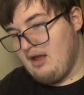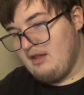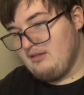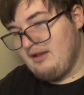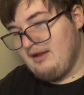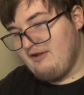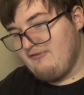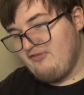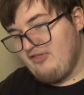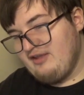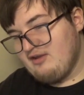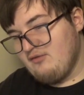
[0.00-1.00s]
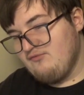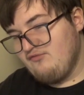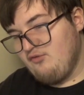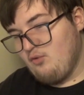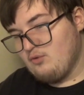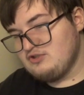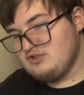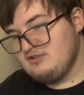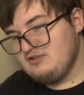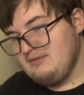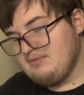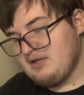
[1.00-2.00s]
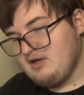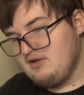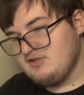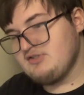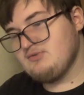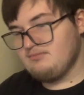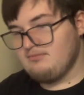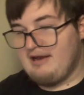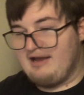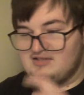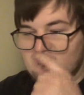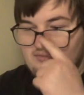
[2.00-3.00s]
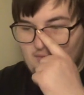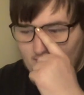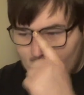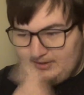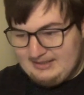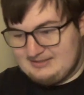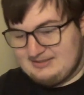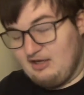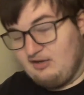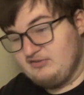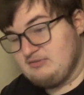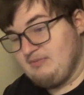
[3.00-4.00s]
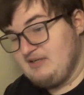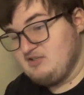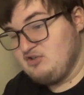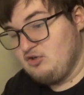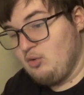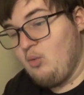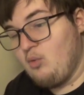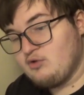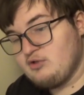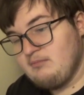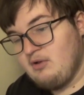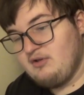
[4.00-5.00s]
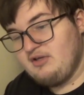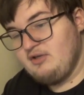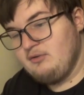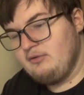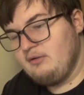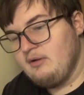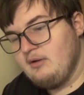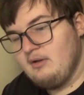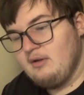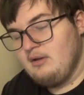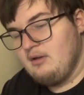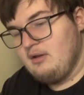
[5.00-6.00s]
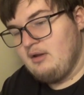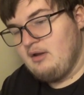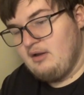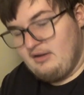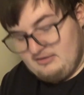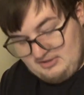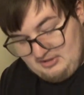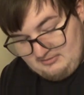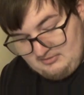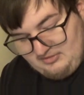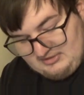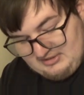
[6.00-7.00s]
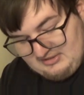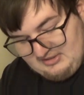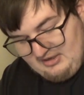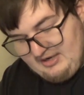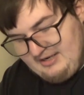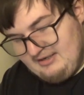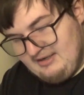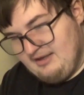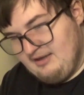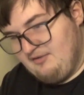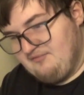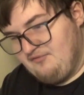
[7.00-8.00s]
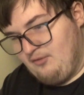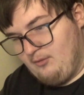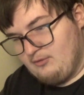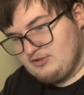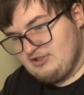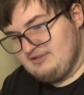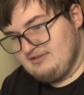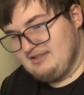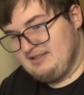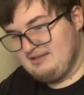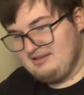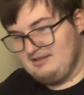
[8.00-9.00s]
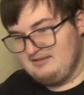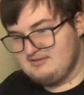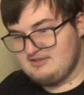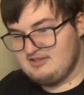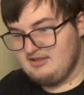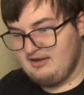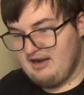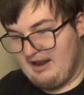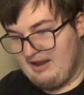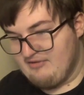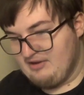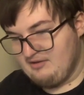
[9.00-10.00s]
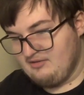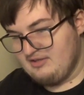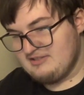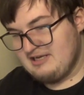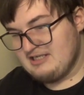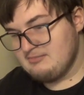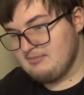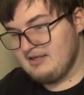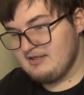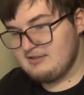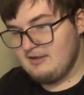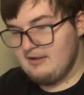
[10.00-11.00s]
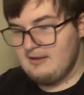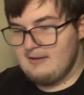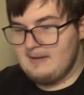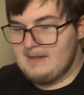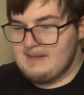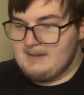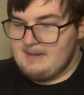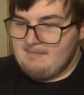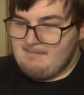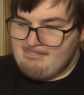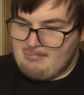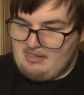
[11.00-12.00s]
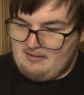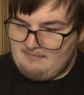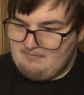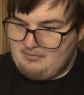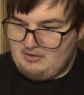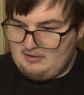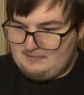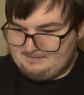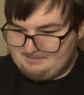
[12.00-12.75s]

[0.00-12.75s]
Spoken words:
Like, I think, unfortunately, because cast form itself is based on a water molecule, in terms of its design, it unfortunately leads to having this aspect. But